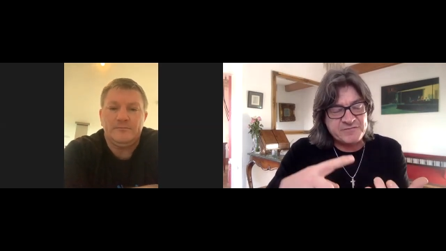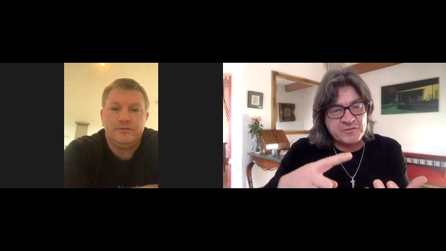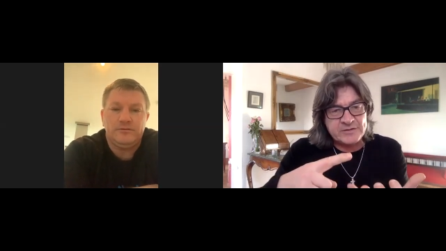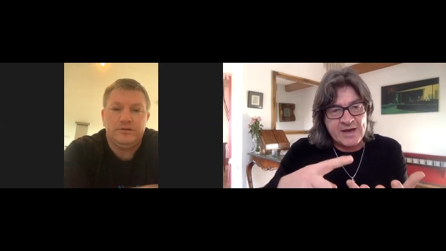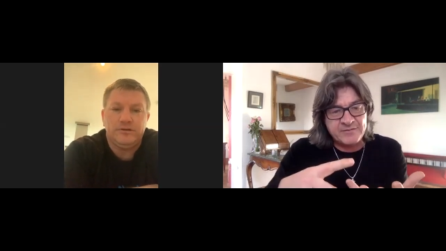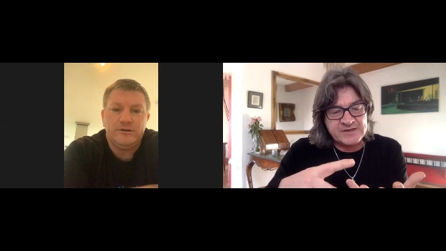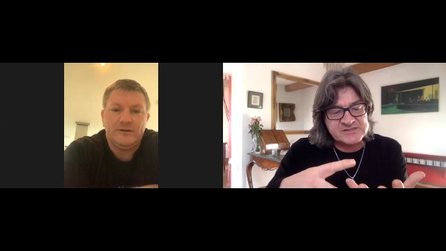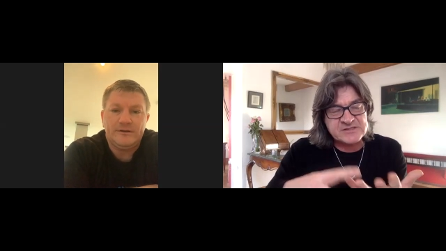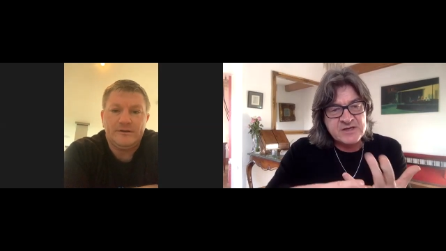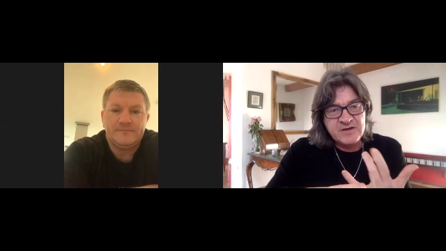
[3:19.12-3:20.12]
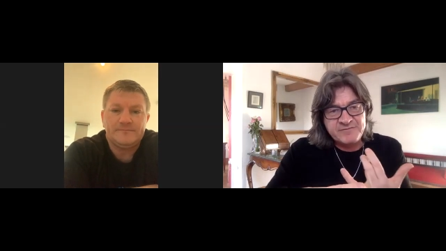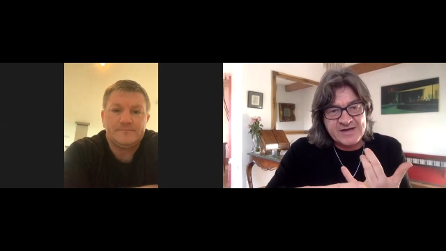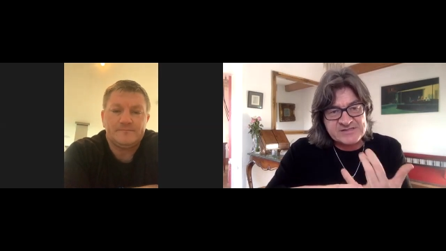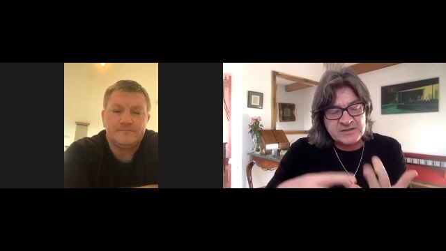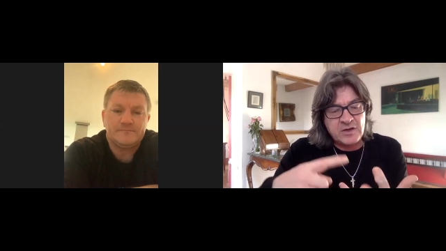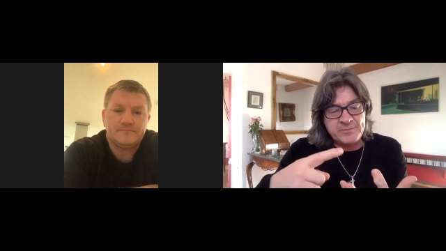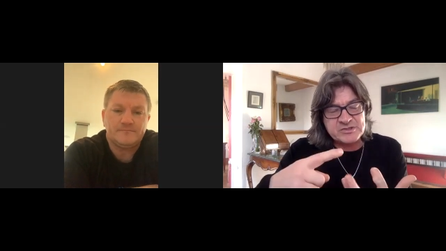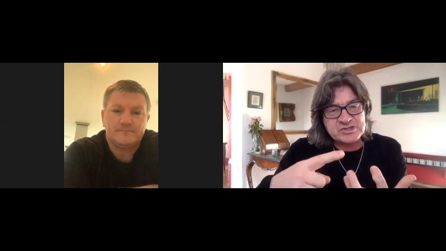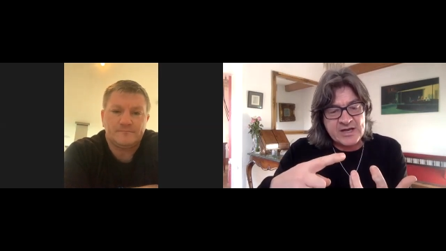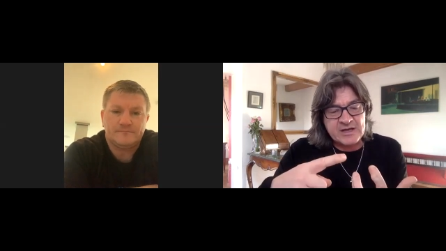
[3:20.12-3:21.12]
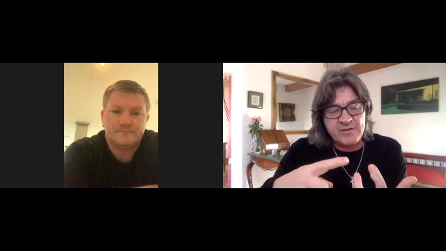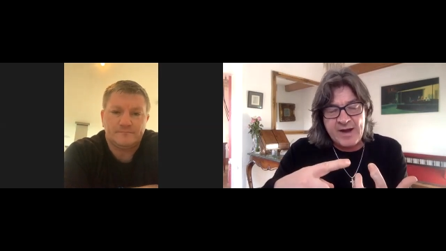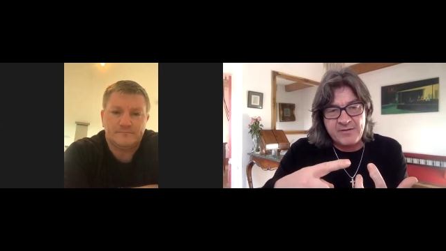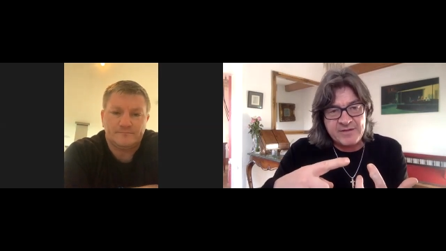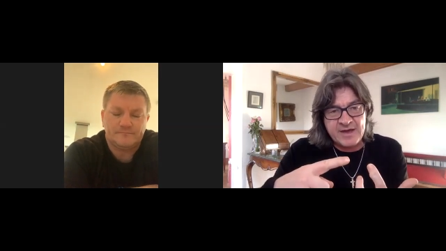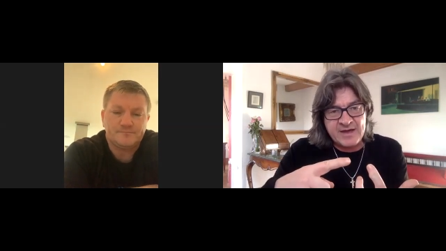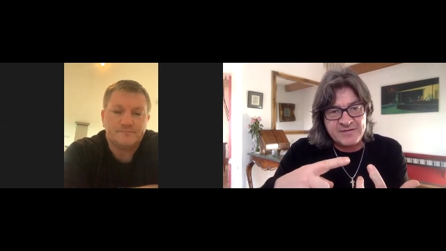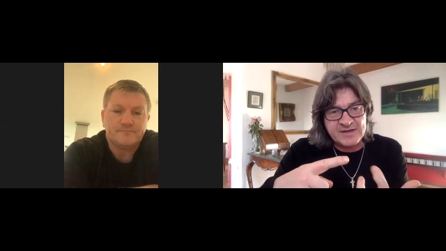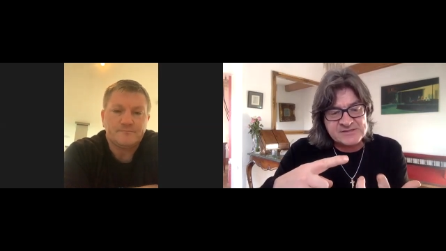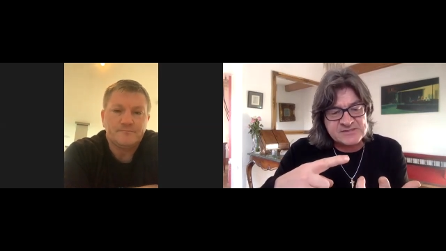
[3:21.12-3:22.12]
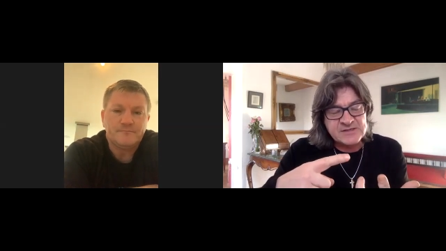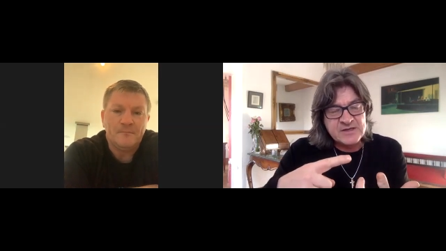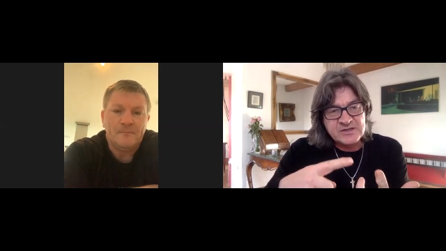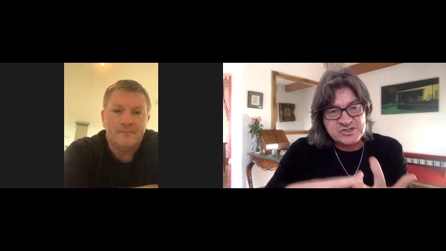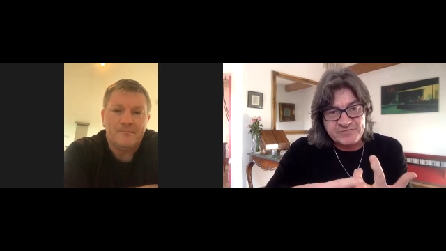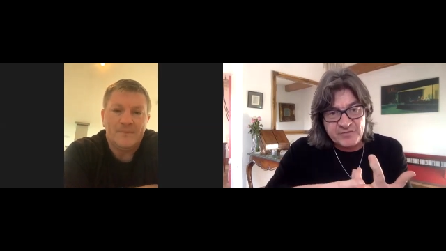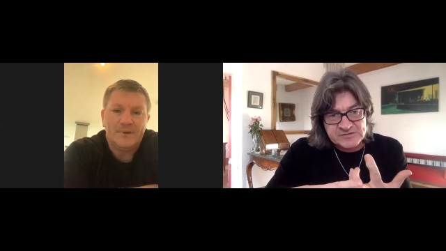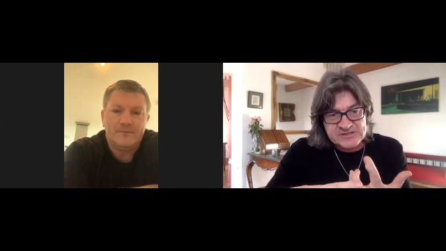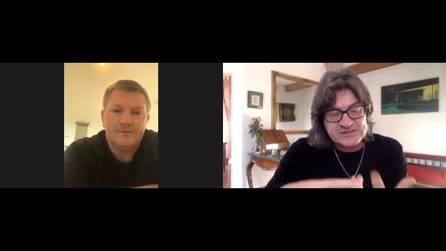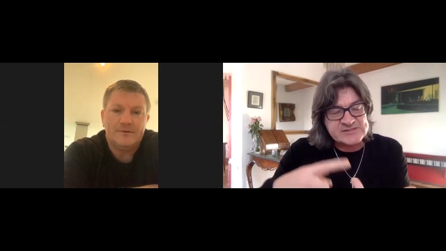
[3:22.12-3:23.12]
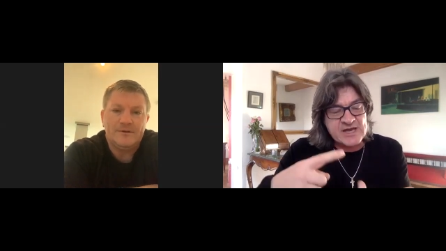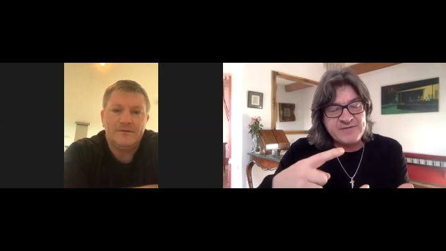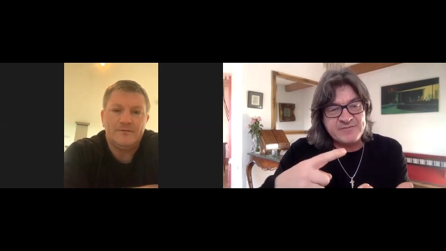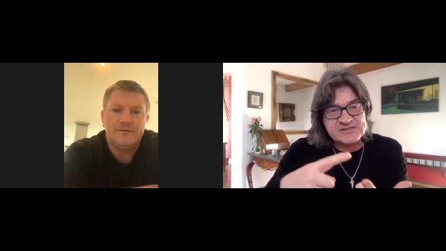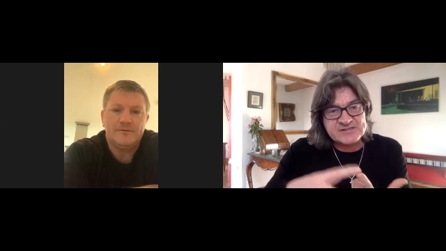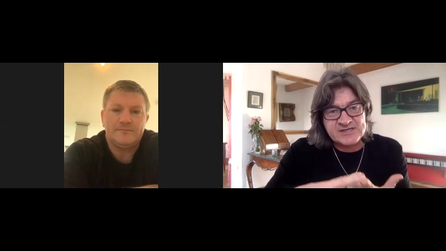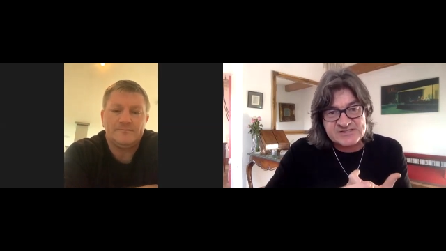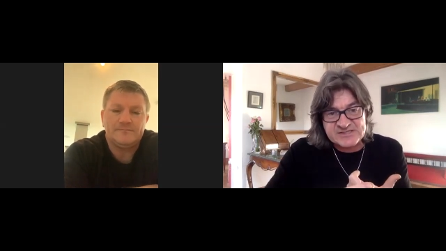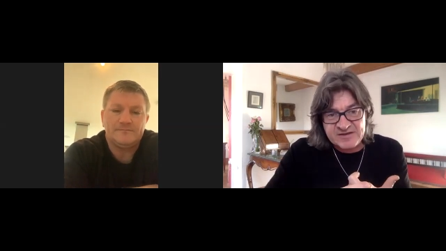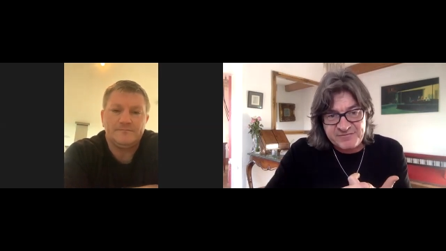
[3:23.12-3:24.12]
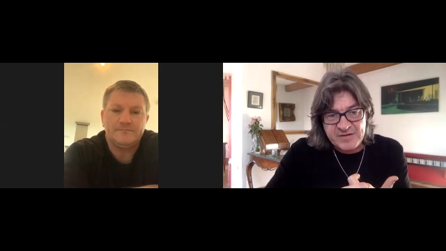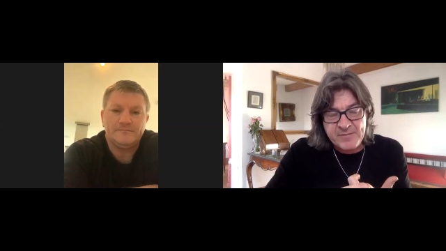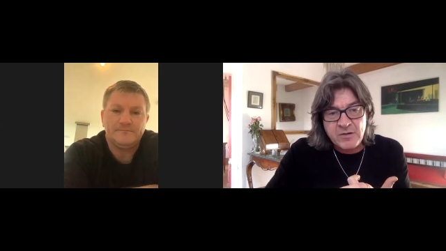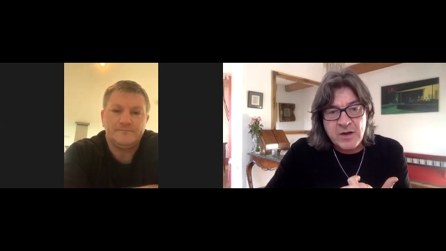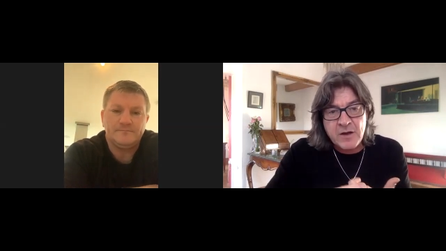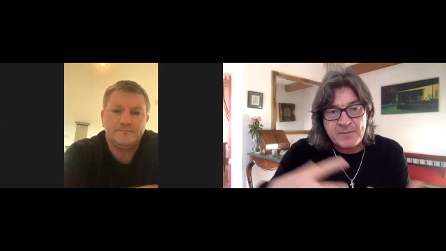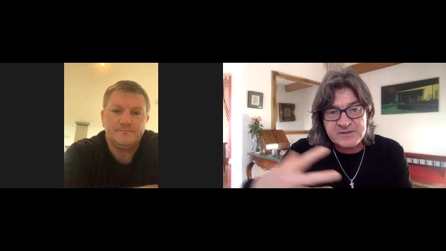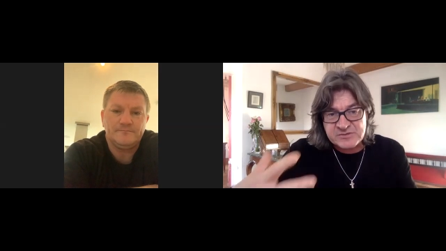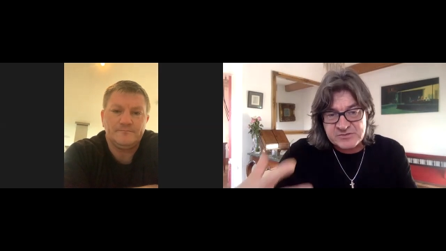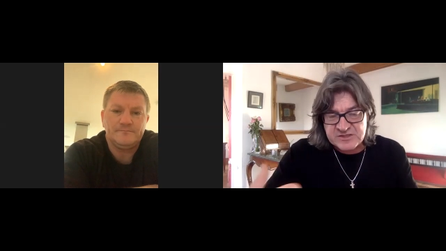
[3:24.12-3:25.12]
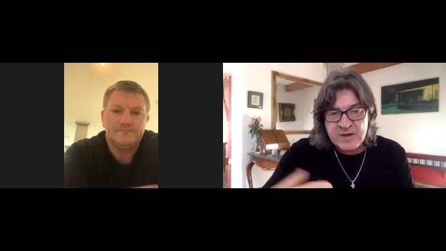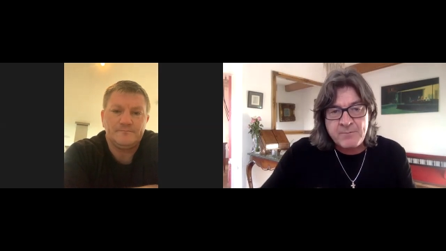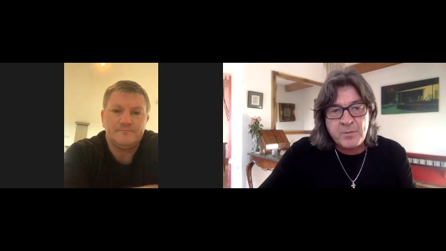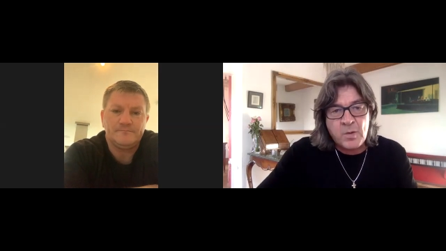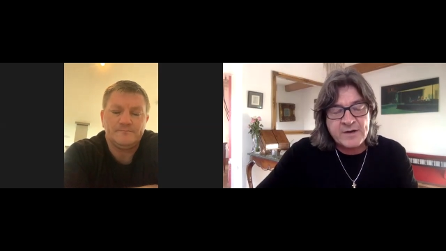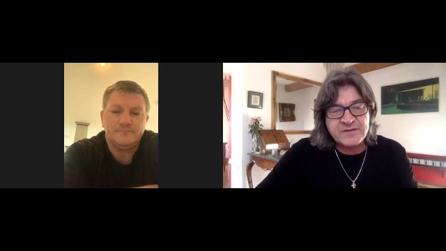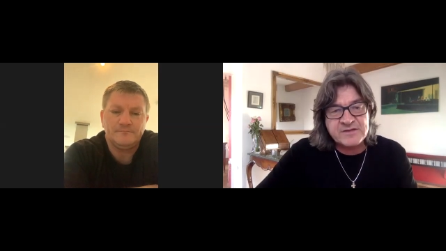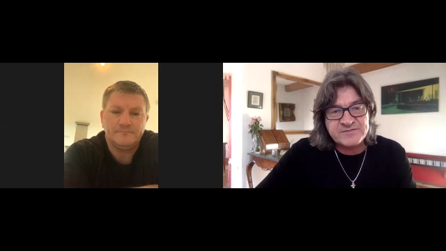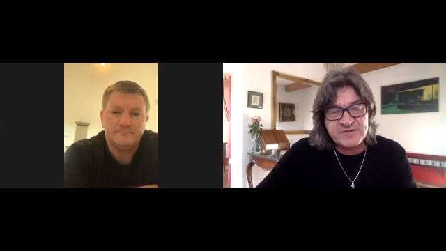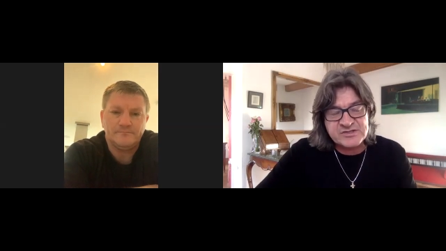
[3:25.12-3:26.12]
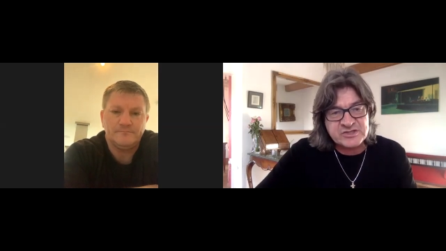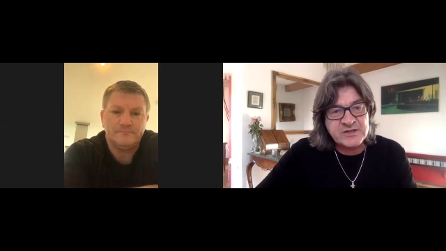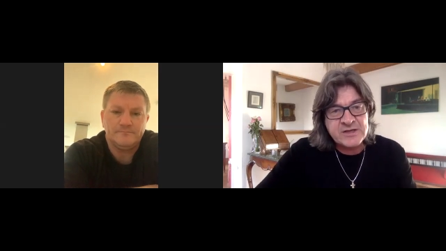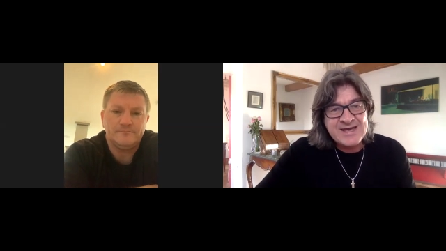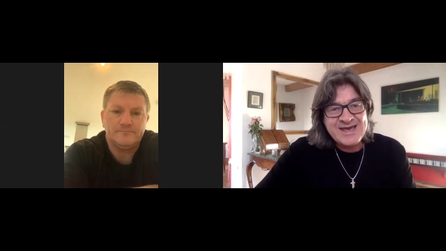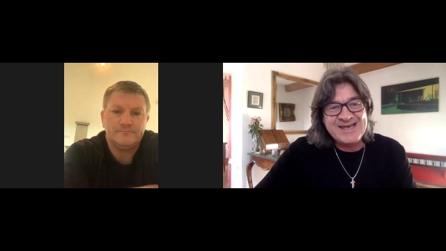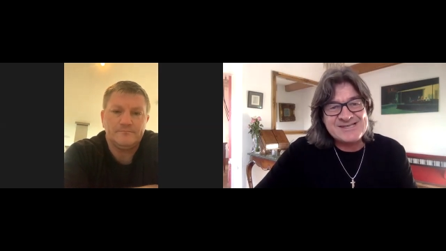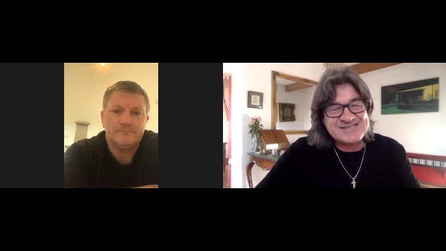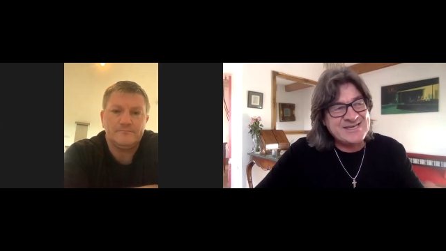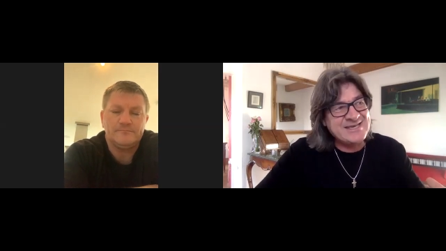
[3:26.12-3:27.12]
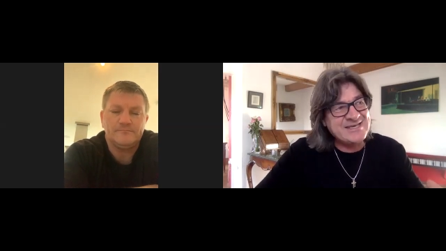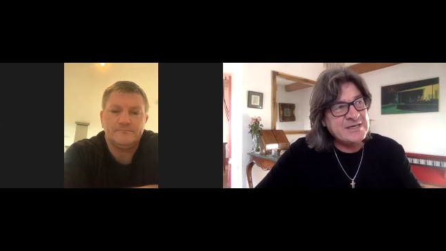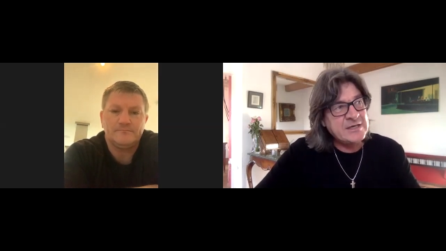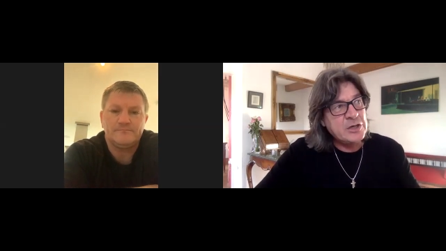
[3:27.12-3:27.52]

Speaker 1: for hmm. now. There's Vasil Lomachenko out there. There's Gervonta Davis. There's Teofimo Lopez, who's the number one in the division. Is he